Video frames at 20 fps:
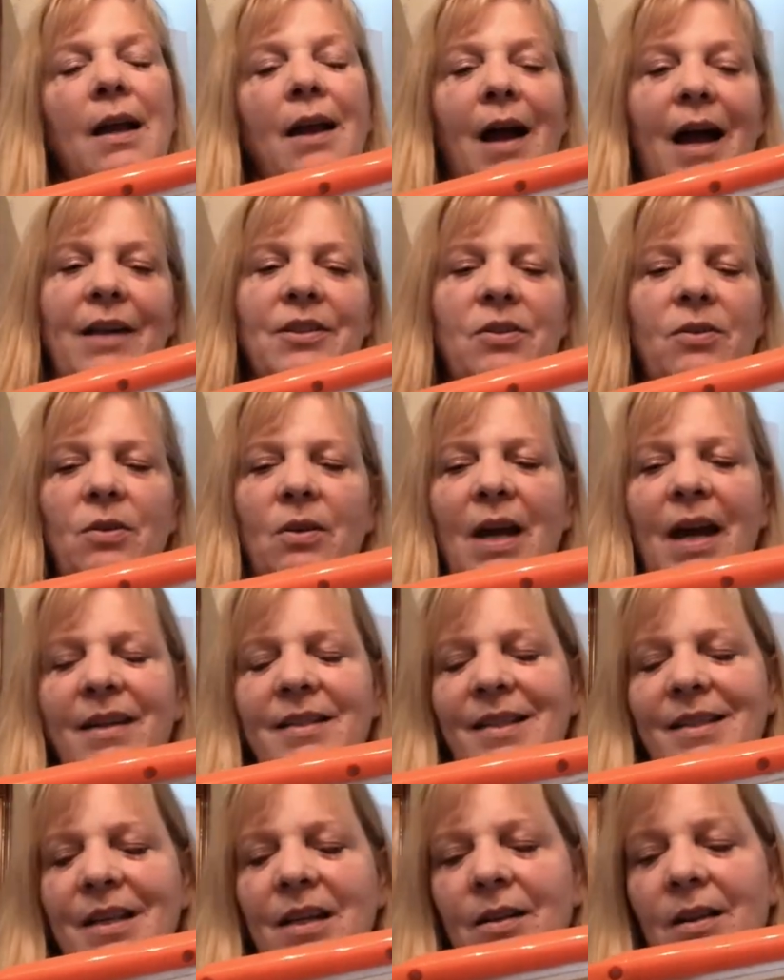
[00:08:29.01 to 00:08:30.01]
I do. I
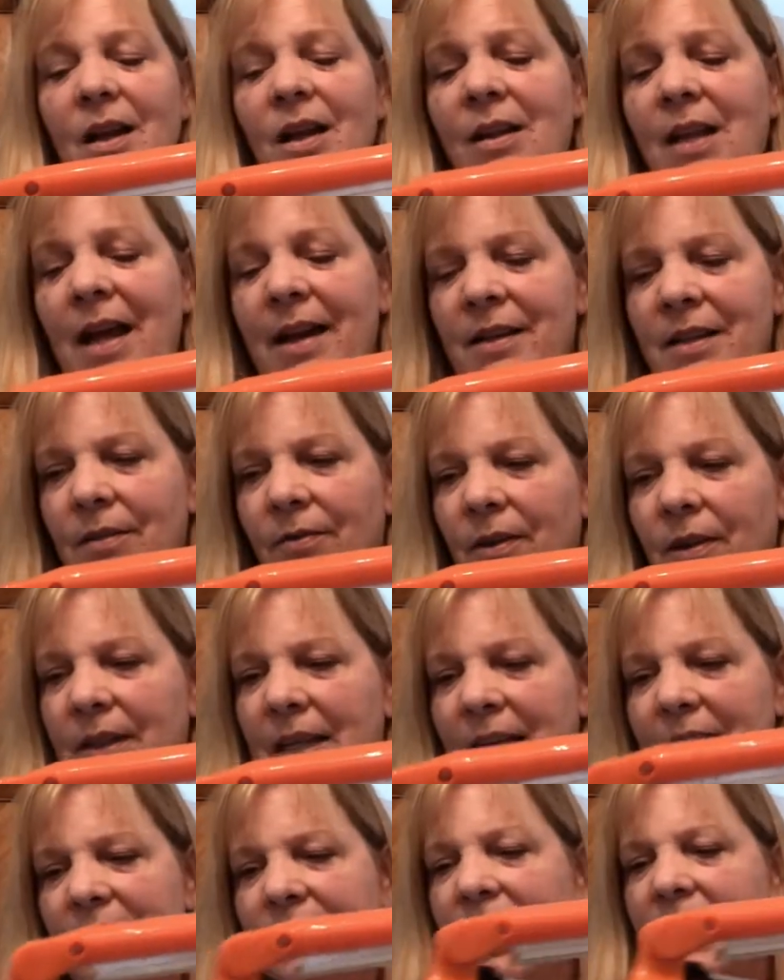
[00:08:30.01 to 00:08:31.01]
seal a lot of different
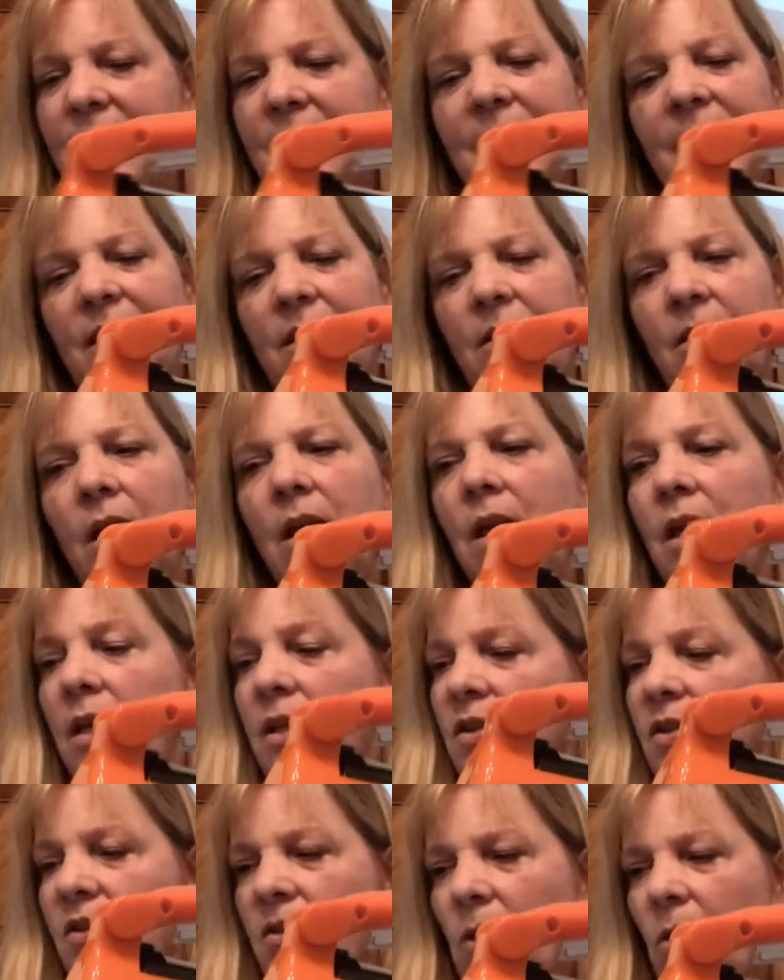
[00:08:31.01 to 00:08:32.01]
things. I seal
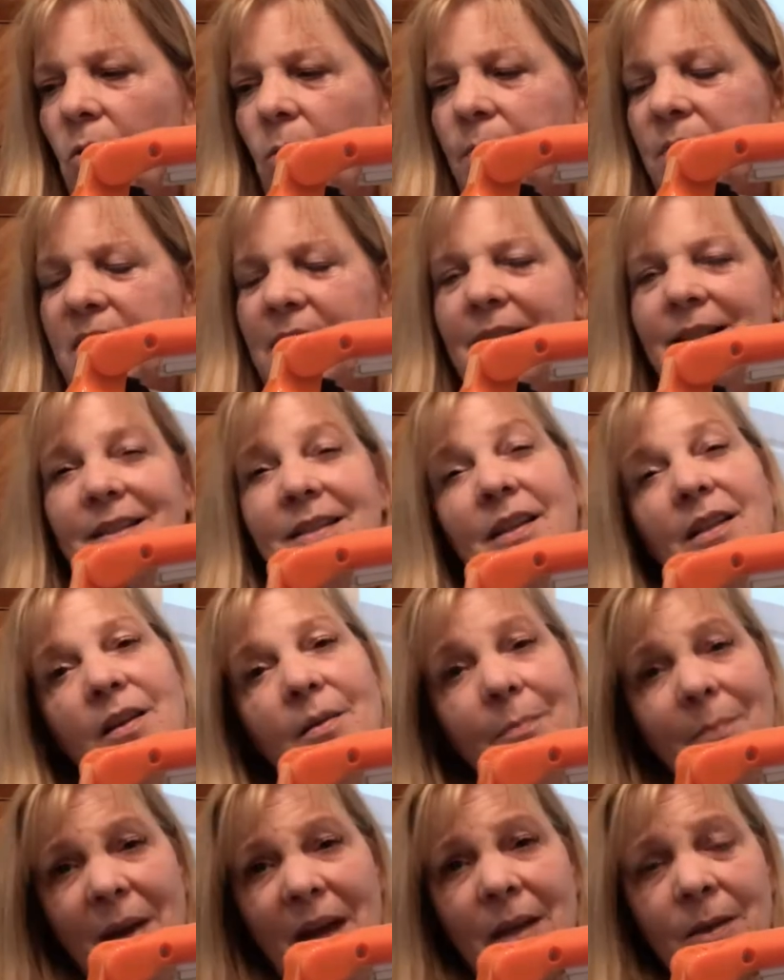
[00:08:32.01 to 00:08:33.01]
soaps. I seal
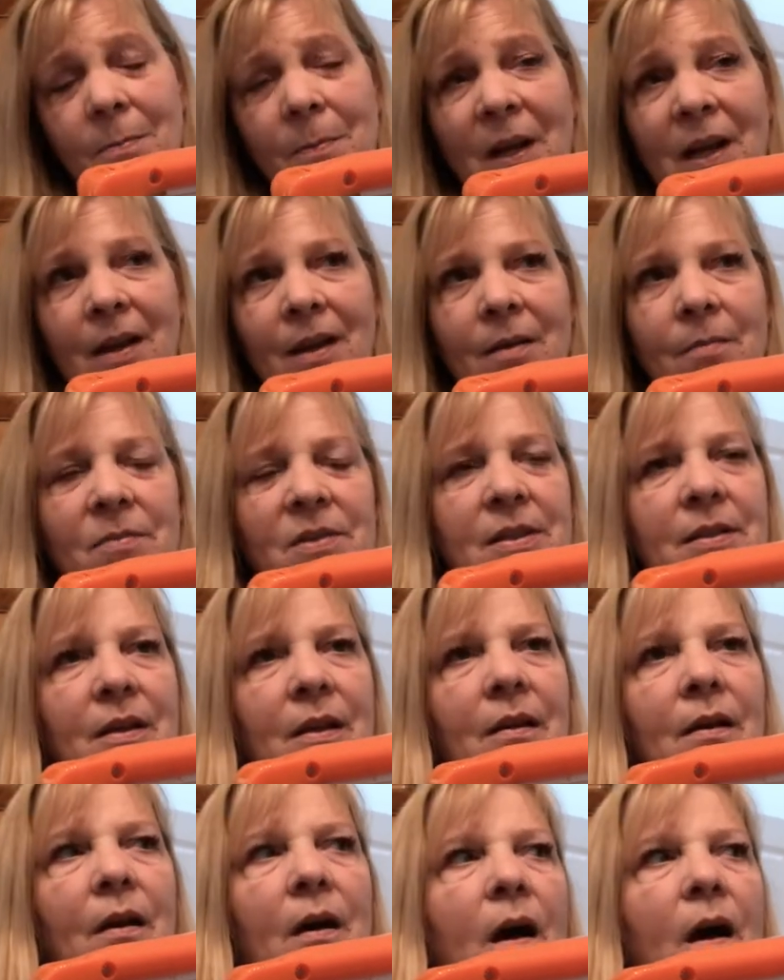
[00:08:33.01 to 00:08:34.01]
up bath bombs,
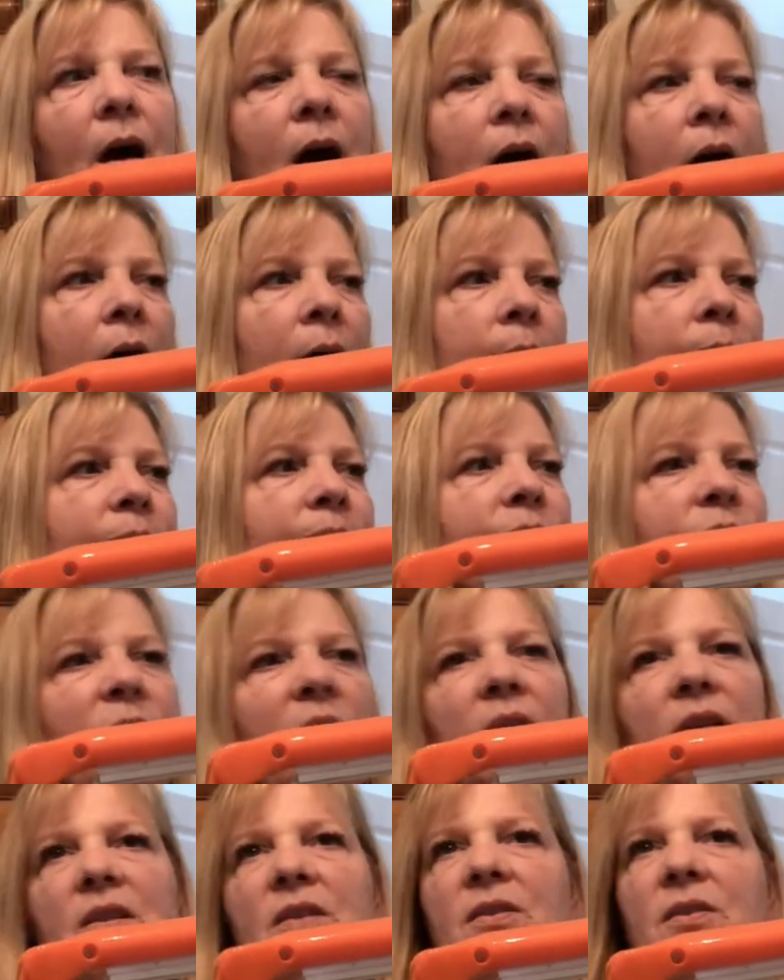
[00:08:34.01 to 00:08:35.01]
um,
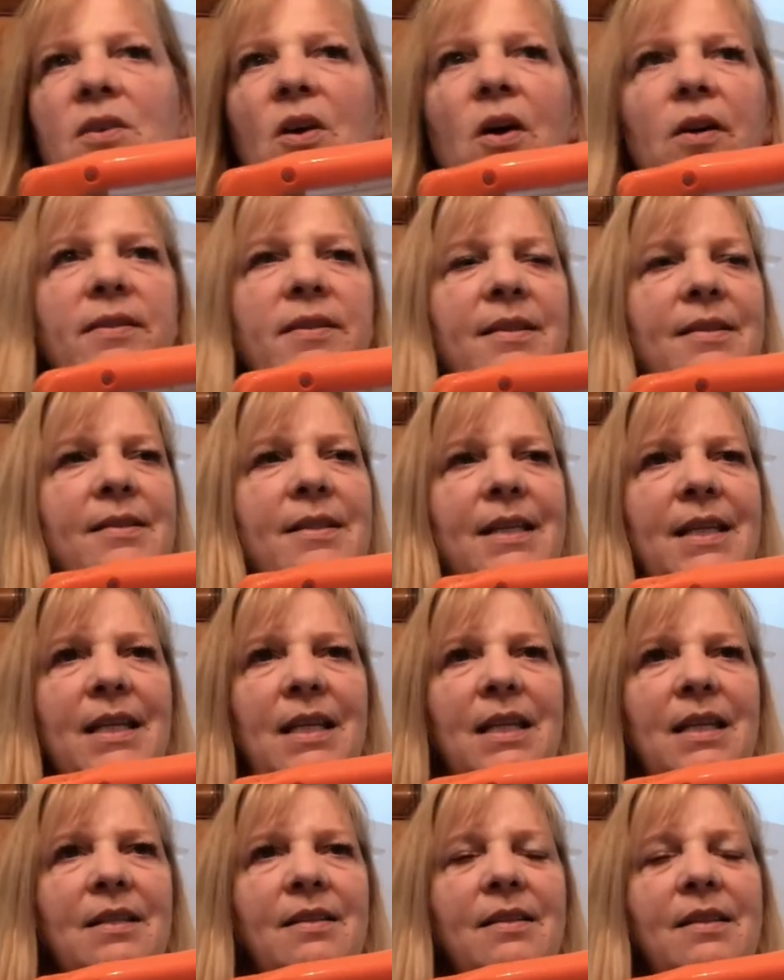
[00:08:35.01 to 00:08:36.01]
salts and
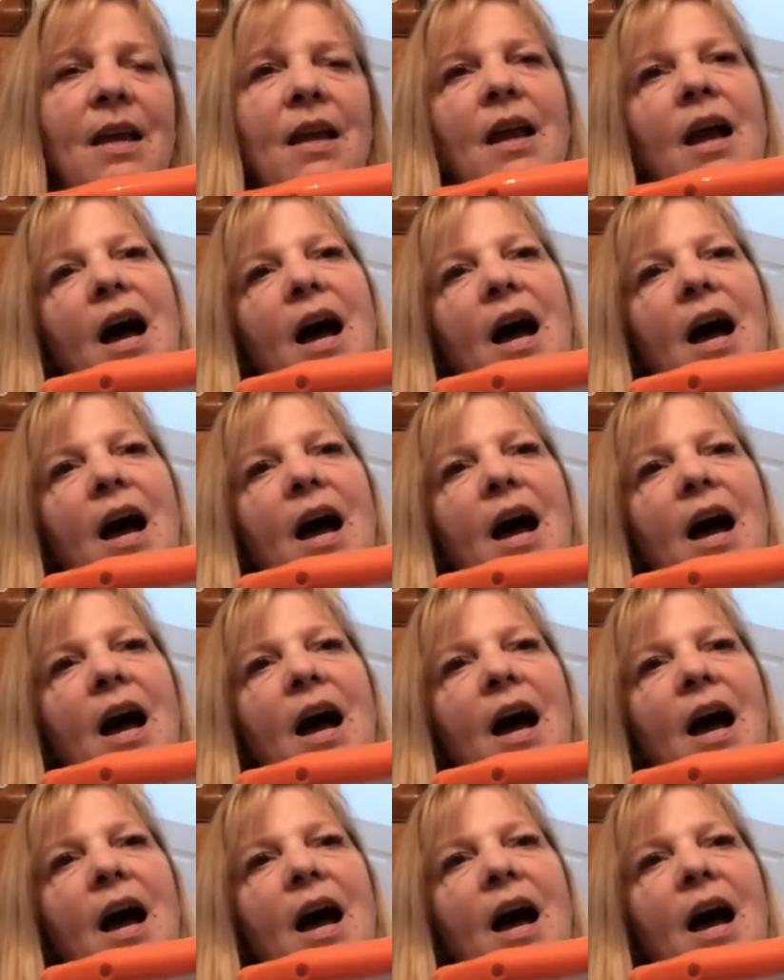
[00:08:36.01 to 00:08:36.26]
teas.